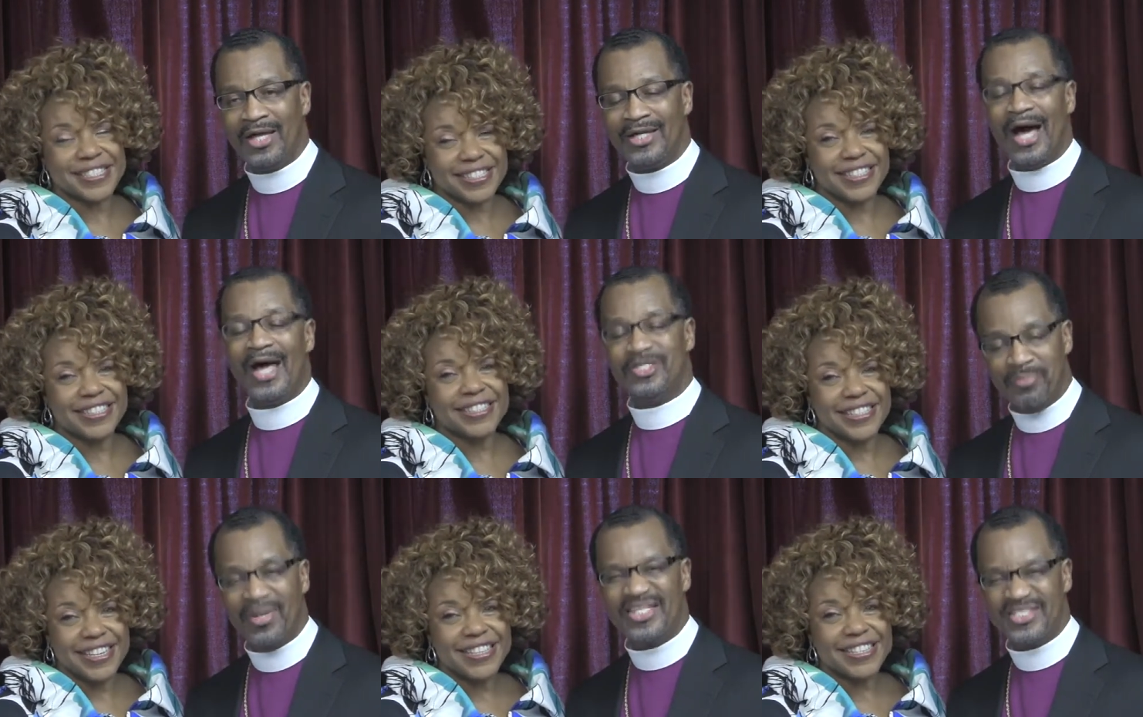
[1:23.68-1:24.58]
Speaker 1: God has
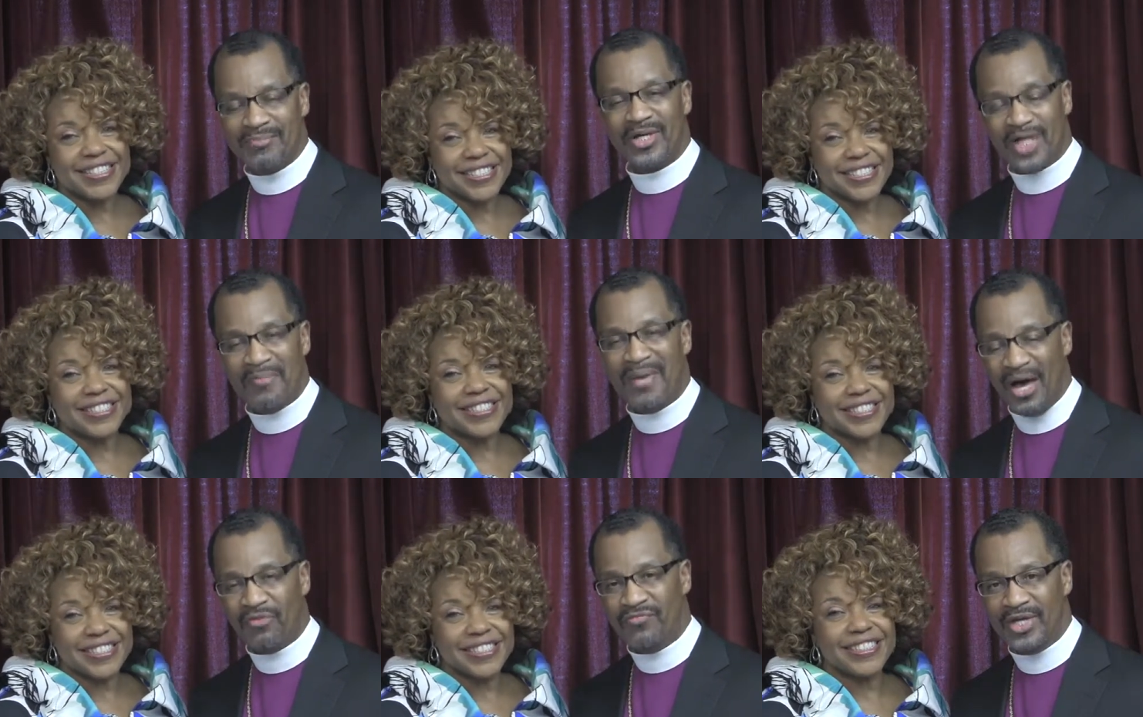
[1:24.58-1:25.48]
blessed them to come
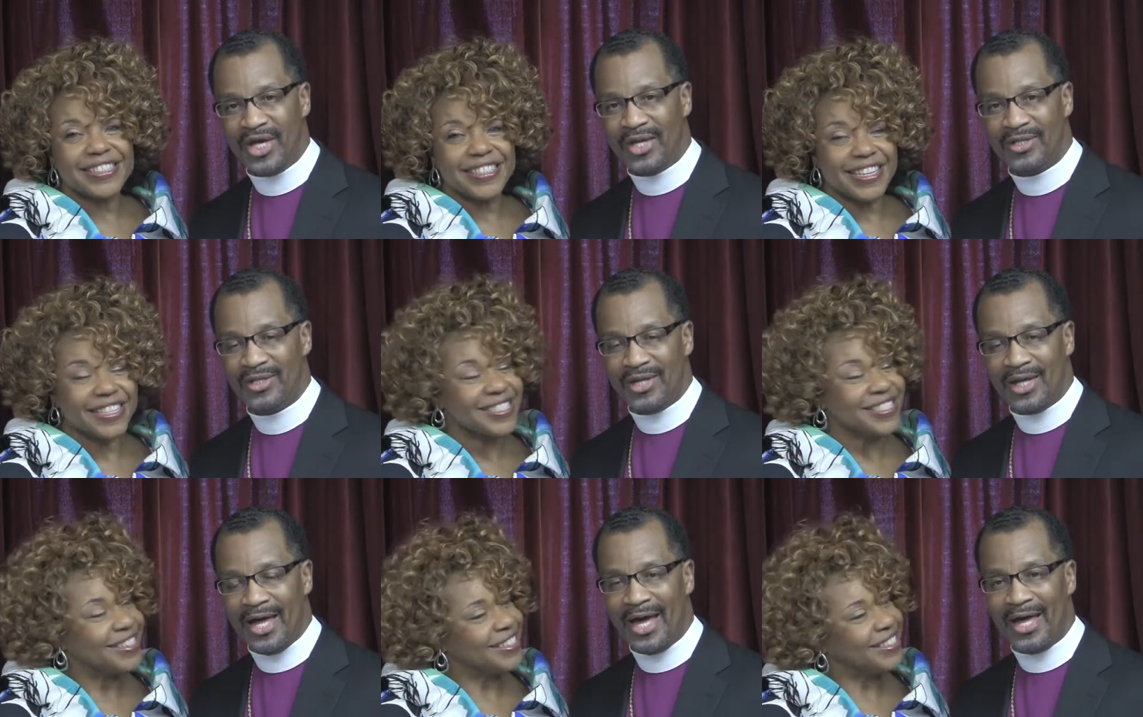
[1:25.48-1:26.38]
out of debt.
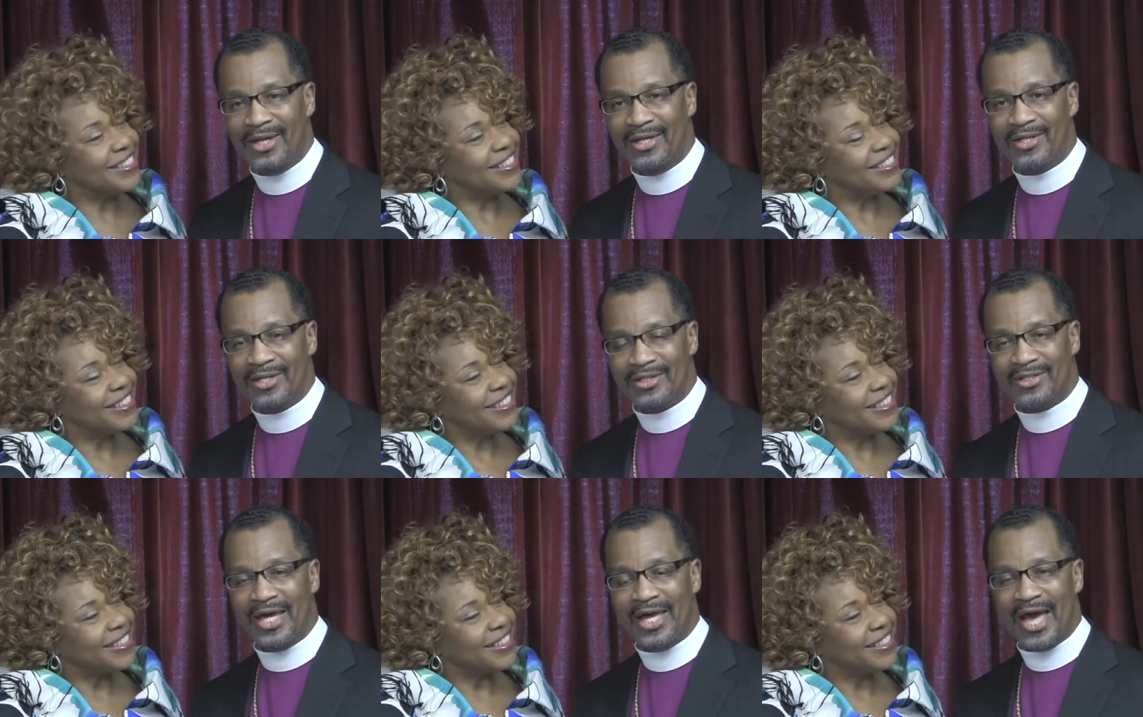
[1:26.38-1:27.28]
And
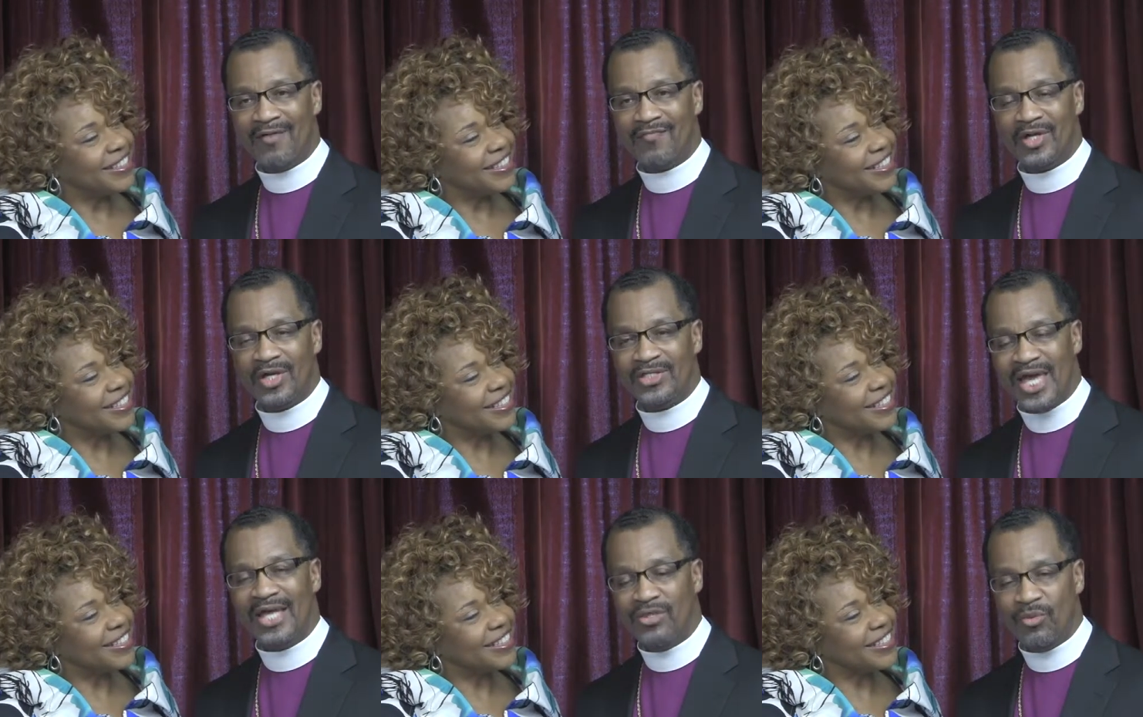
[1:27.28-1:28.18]
they have
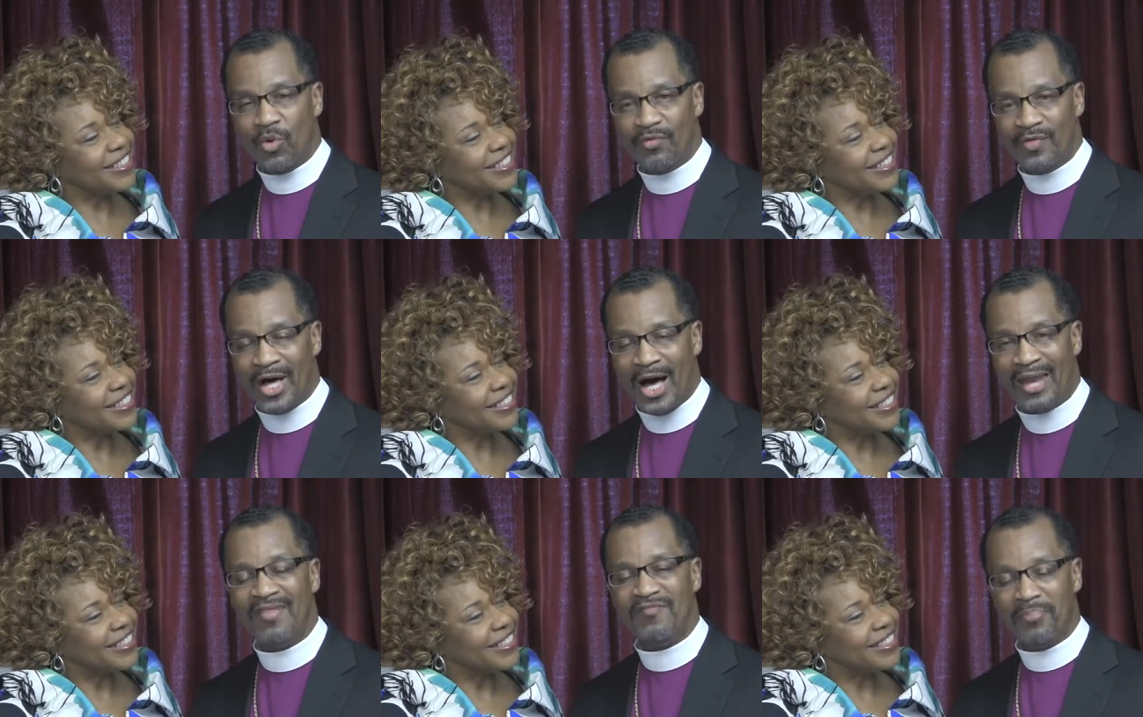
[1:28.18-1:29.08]
taken the Word of
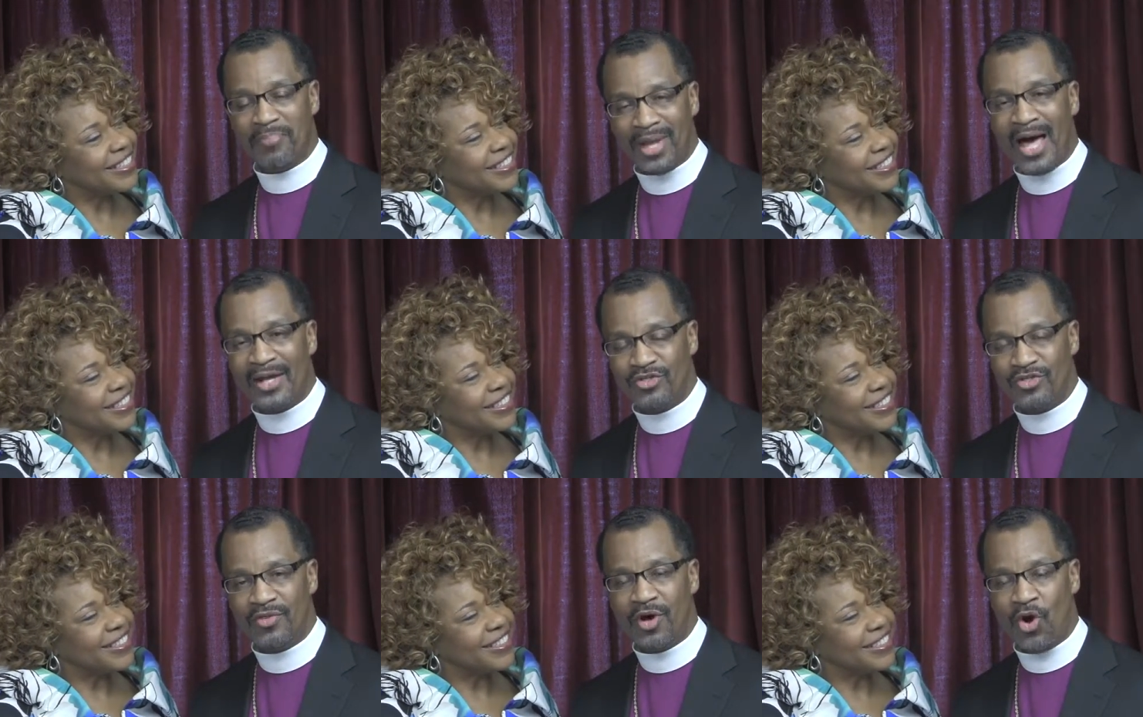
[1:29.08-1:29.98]
God and they've applied it
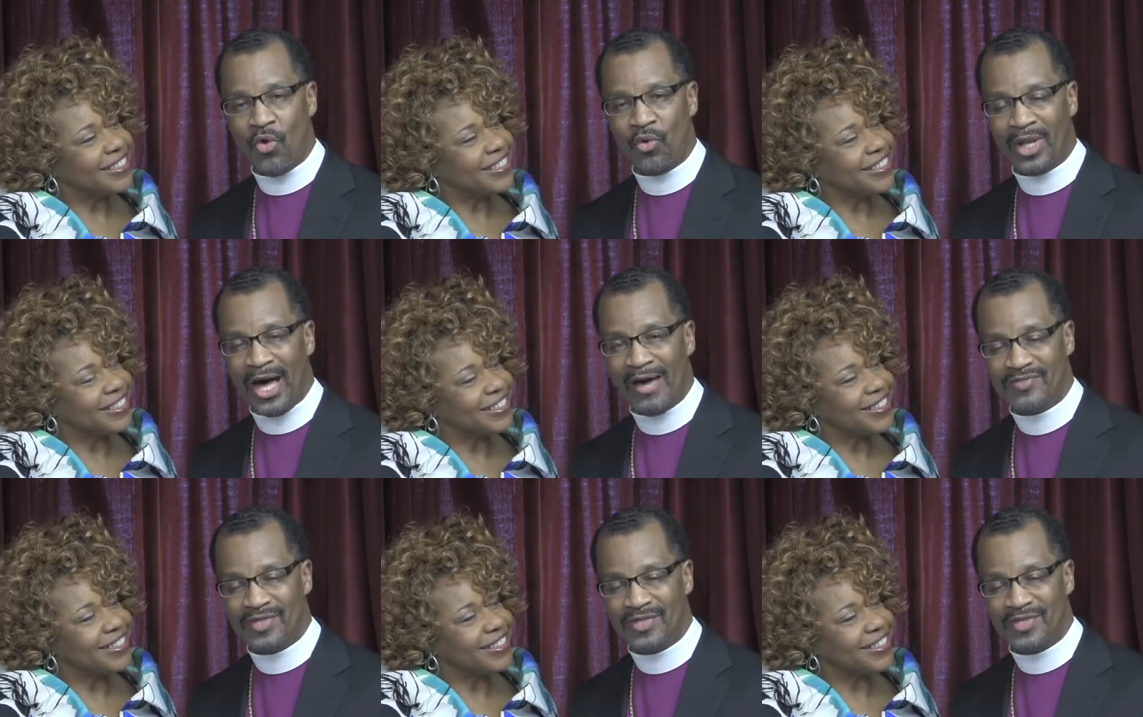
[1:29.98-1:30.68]
to their own lives